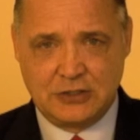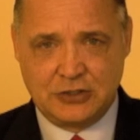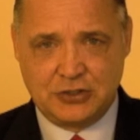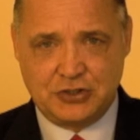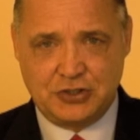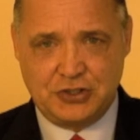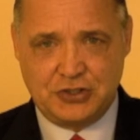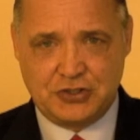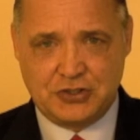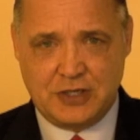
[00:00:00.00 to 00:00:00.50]

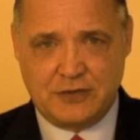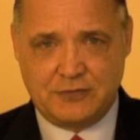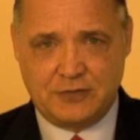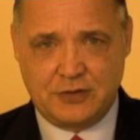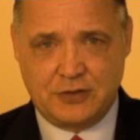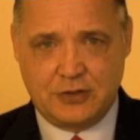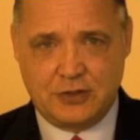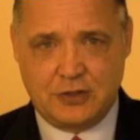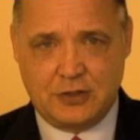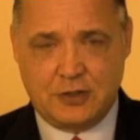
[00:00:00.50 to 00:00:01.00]
She
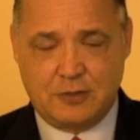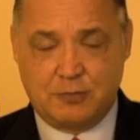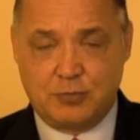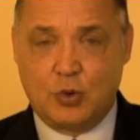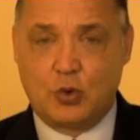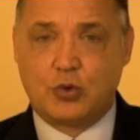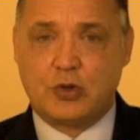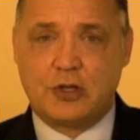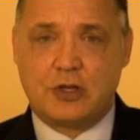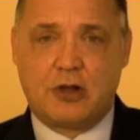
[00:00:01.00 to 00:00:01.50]
suffered a
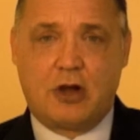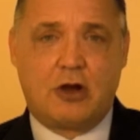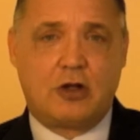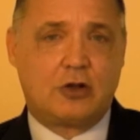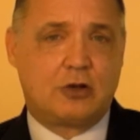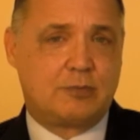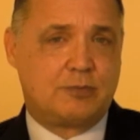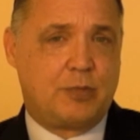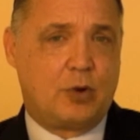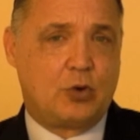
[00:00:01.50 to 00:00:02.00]
broken
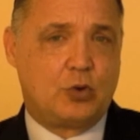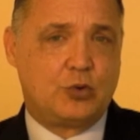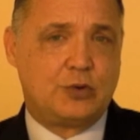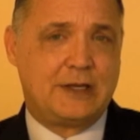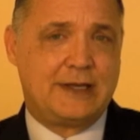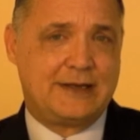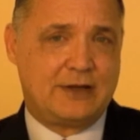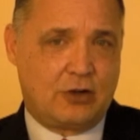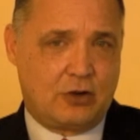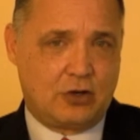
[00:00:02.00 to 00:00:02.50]

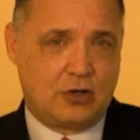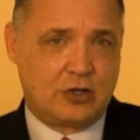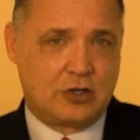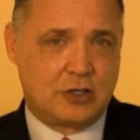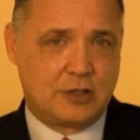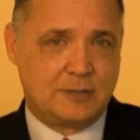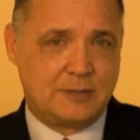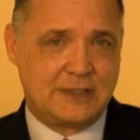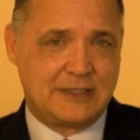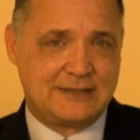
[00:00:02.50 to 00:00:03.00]
collarbone and
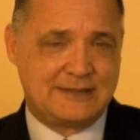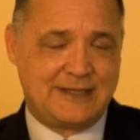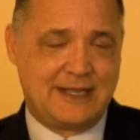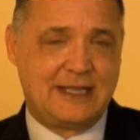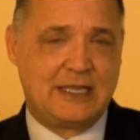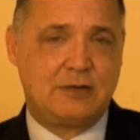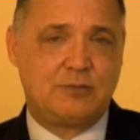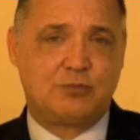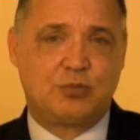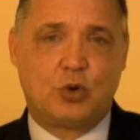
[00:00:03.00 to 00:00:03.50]
arm,
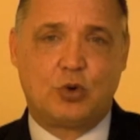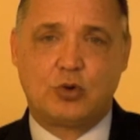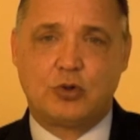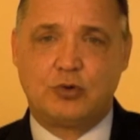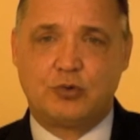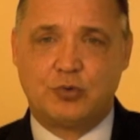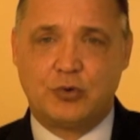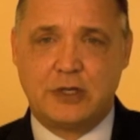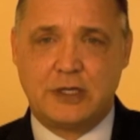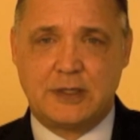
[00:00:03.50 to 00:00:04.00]
10
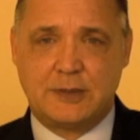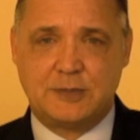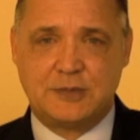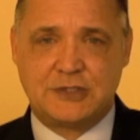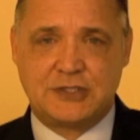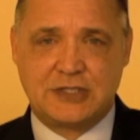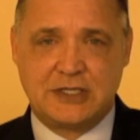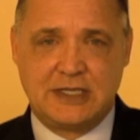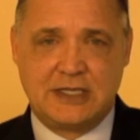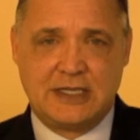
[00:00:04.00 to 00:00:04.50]
broken
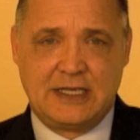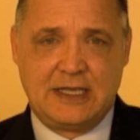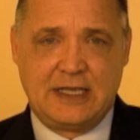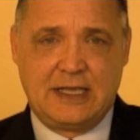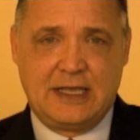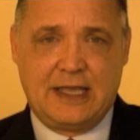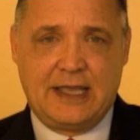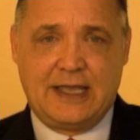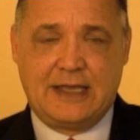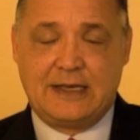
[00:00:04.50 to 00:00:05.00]
ribs,
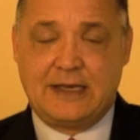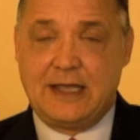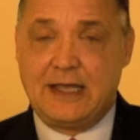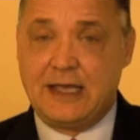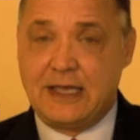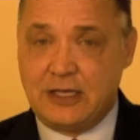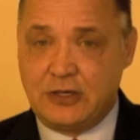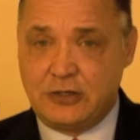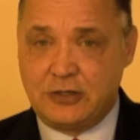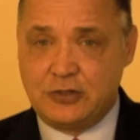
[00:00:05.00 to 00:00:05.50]
and
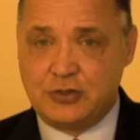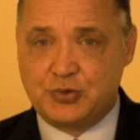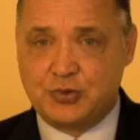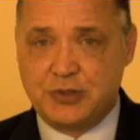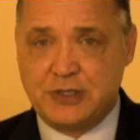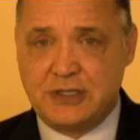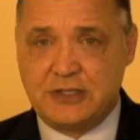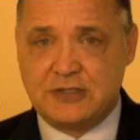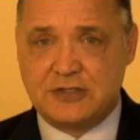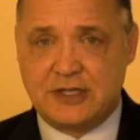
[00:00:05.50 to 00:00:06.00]
head
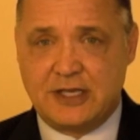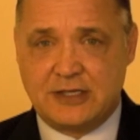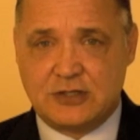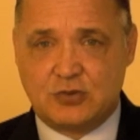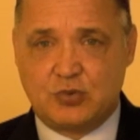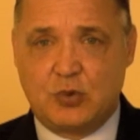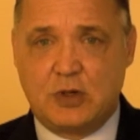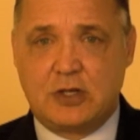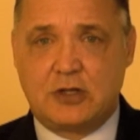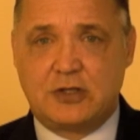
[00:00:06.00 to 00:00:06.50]
injuries
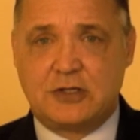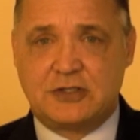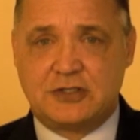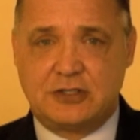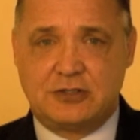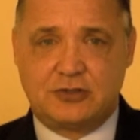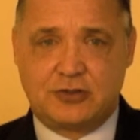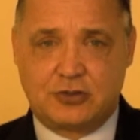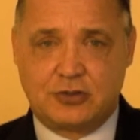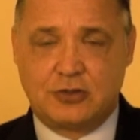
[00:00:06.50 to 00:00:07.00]
as well as
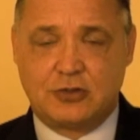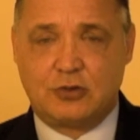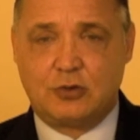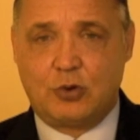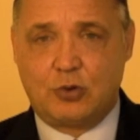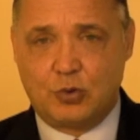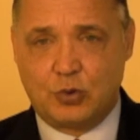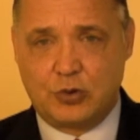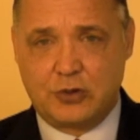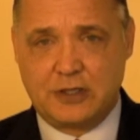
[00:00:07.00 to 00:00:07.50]

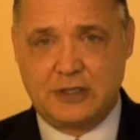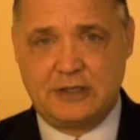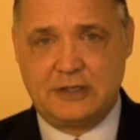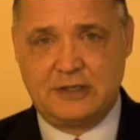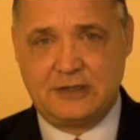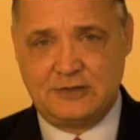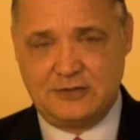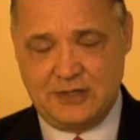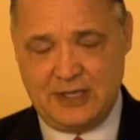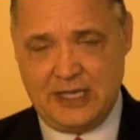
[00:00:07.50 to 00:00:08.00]
internal
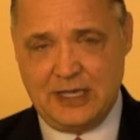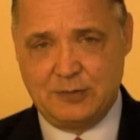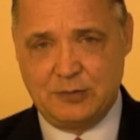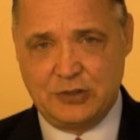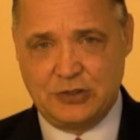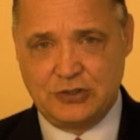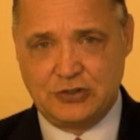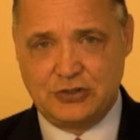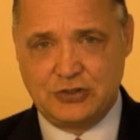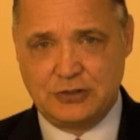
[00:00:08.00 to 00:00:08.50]
organ
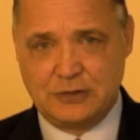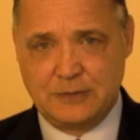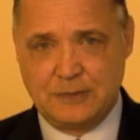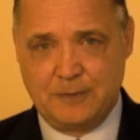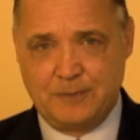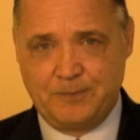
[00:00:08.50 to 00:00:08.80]
damage.